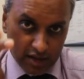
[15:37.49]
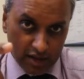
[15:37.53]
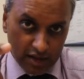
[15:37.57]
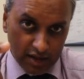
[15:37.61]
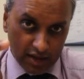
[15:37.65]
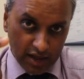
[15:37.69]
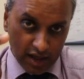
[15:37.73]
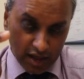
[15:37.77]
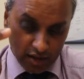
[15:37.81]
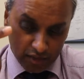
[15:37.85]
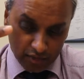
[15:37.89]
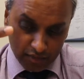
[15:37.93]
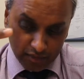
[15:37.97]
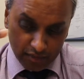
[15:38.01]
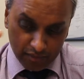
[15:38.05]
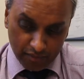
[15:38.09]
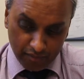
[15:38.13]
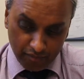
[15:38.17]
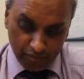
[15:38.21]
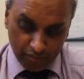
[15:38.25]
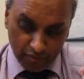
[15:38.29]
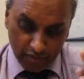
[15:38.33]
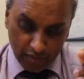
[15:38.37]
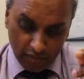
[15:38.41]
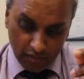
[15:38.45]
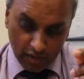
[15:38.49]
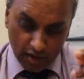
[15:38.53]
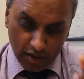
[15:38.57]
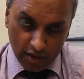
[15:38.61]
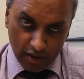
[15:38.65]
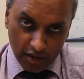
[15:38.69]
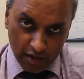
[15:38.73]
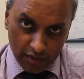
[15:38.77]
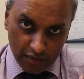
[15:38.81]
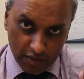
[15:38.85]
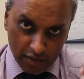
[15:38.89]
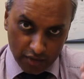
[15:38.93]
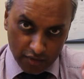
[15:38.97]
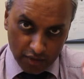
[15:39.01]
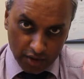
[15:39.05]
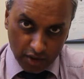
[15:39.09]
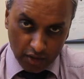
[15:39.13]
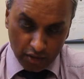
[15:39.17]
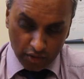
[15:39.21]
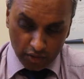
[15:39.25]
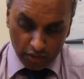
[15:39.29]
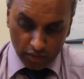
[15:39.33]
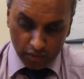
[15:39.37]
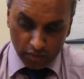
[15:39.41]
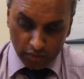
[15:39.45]
Now, if you
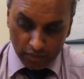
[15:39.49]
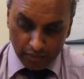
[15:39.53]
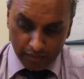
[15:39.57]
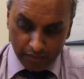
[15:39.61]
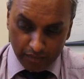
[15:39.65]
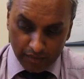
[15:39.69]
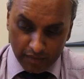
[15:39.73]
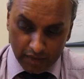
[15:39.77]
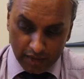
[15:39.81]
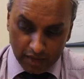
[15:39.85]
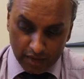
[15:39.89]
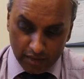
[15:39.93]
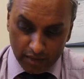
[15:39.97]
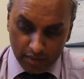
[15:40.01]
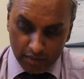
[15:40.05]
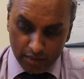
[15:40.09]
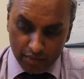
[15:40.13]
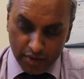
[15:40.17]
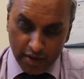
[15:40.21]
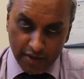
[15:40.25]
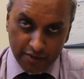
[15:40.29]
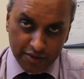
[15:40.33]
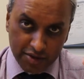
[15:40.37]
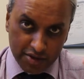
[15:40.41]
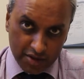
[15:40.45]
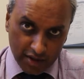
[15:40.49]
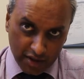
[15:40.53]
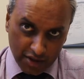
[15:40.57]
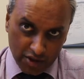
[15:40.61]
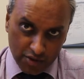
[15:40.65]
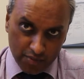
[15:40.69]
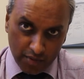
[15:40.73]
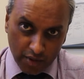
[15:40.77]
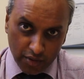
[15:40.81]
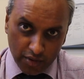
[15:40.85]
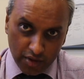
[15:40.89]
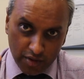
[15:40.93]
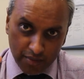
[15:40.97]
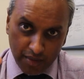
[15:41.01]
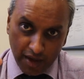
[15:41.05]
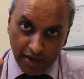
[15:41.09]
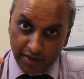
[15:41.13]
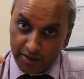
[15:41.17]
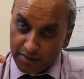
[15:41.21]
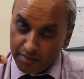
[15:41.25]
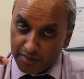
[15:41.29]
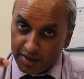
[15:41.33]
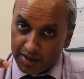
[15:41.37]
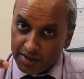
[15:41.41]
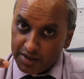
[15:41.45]
recall, previously I spoke about
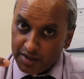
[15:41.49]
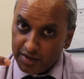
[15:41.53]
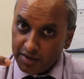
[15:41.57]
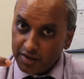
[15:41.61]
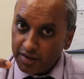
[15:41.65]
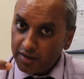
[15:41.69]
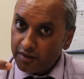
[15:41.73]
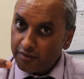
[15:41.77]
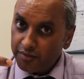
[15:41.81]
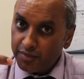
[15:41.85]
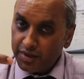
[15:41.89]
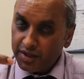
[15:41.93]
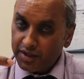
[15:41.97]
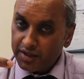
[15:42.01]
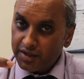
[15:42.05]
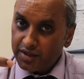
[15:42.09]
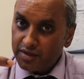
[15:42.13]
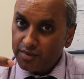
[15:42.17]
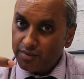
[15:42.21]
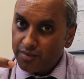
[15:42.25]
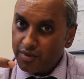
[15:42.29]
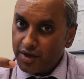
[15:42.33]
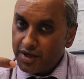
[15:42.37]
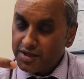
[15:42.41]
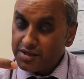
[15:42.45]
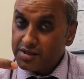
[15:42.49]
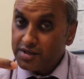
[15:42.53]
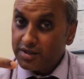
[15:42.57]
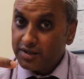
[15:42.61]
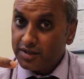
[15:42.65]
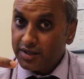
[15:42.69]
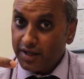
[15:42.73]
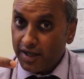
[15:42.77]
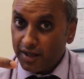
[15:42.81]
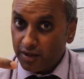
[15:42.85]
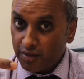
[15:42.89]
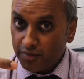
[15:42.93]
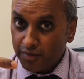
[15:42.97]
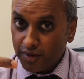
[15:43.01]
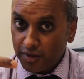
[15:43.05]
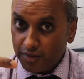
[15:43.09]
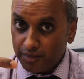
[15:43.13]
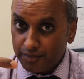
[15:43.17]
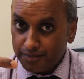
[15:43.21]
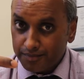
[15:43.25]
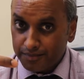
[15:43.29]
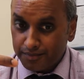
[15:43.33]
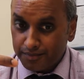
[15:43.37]
the median nerve being compressed at the elbow.